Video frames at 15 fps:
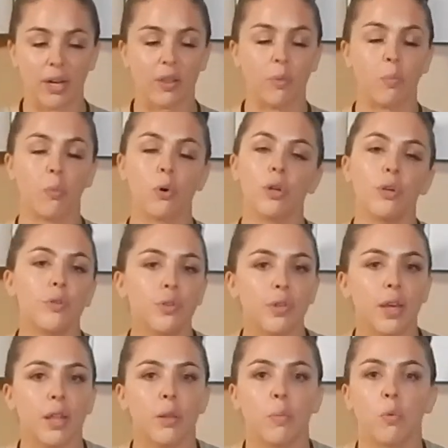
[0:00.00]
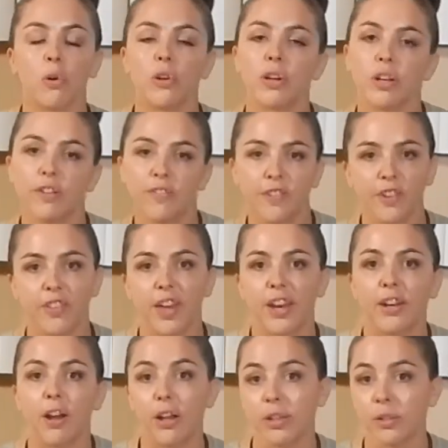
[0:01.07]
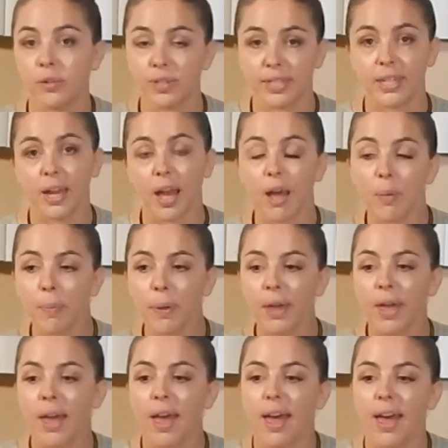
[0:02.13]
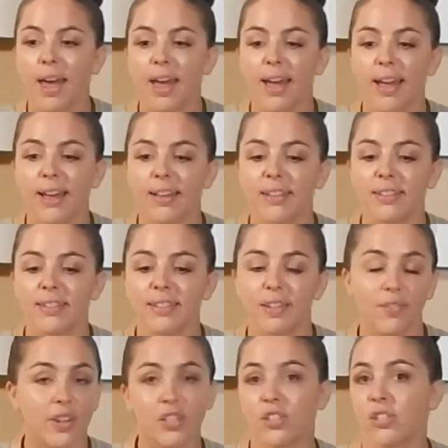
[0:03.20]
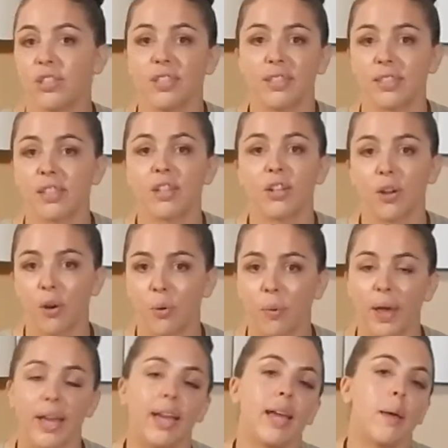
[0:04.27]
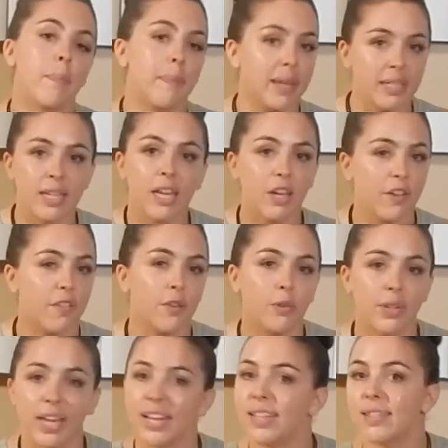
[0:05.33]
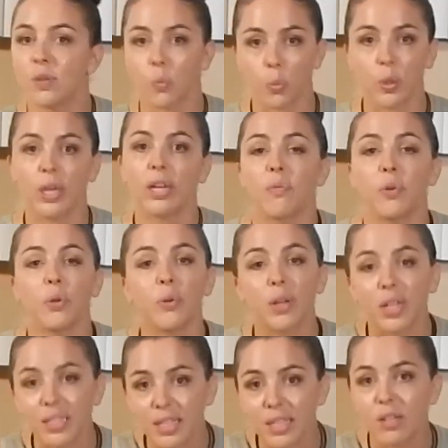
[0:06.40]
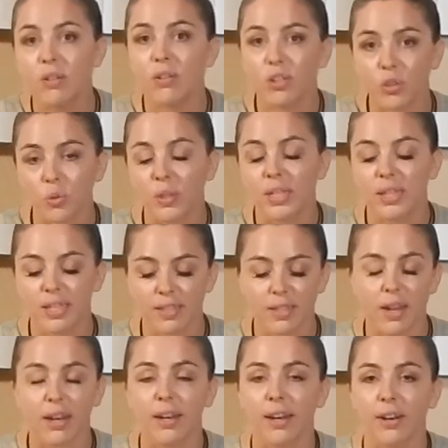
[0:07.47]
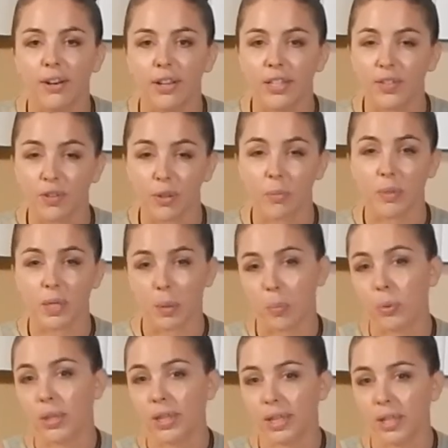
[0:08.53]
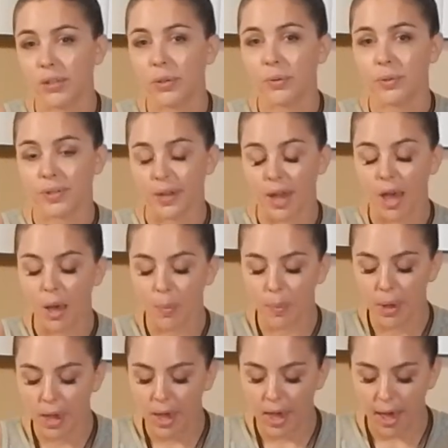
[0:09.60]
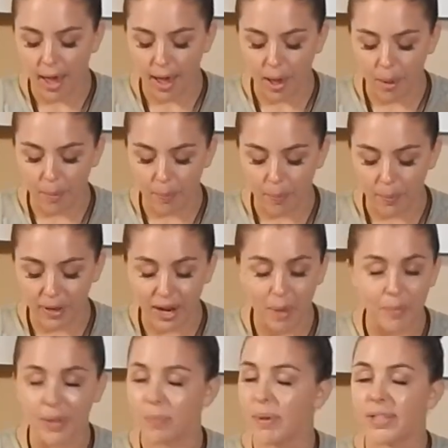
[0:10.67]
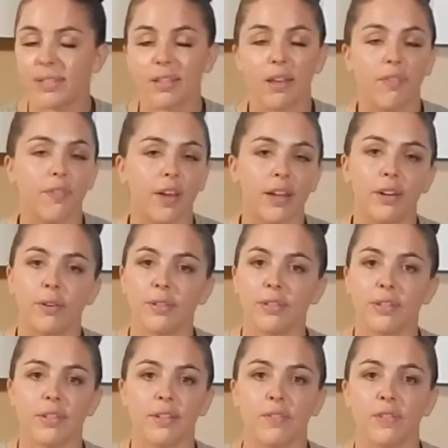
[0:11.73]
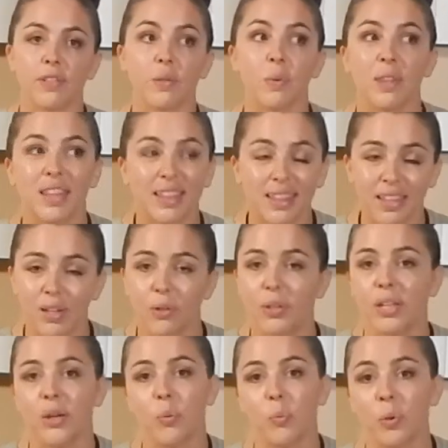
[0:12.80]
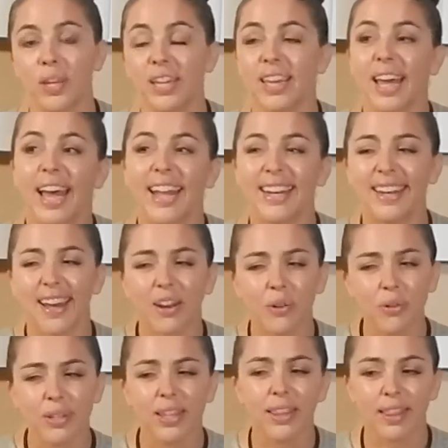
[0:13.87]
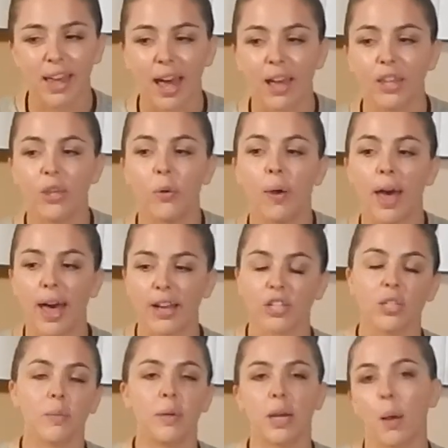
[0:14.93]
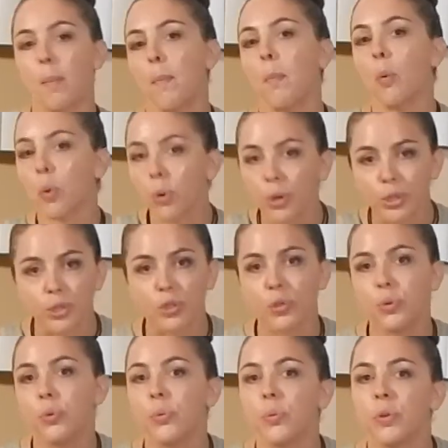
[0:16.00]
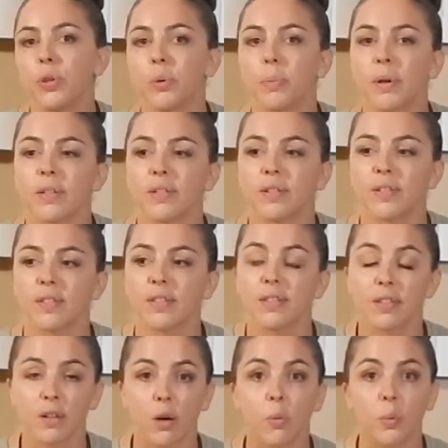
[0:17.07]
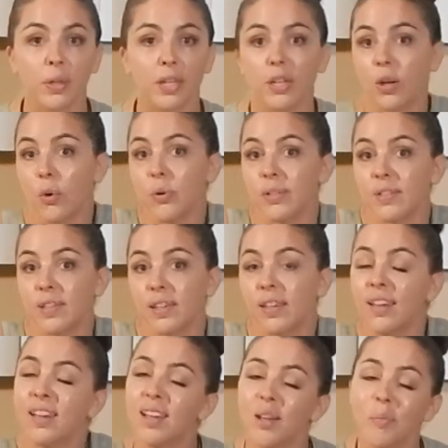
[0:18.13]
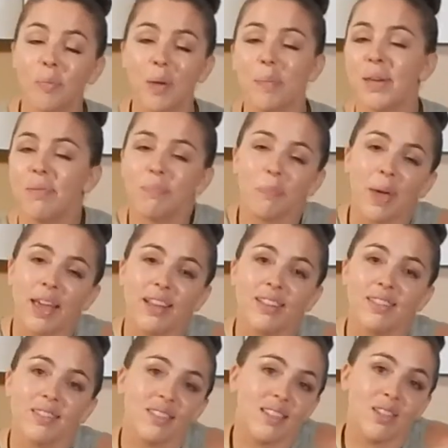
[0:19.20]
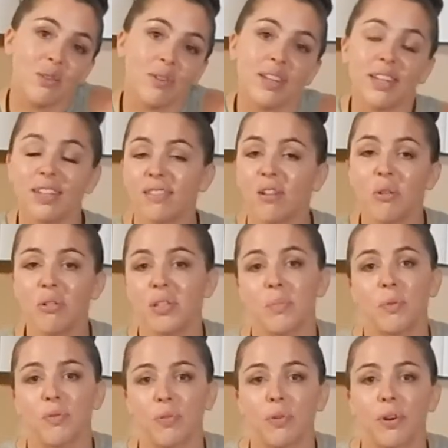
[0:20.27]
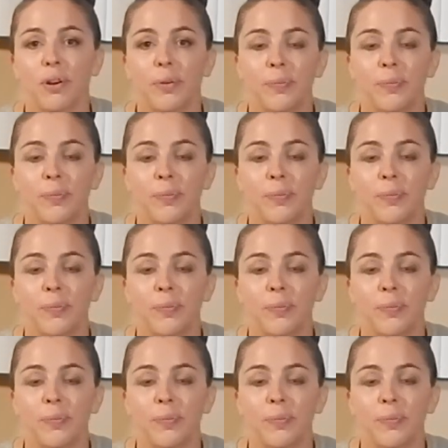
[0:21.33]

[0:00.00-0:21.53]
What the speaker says: And the more you do that, the more you're going to feel that knot loosen up, and eventually it's going to go away. It may take a few days, a week for you to continue to treat these knotted areas for them to completely loosen up. But I mean, myself, I noticed a difference within literally a week. And not only that, you actually become more in tune with your muscles and start really noticing maybe pains that you didn't notice before.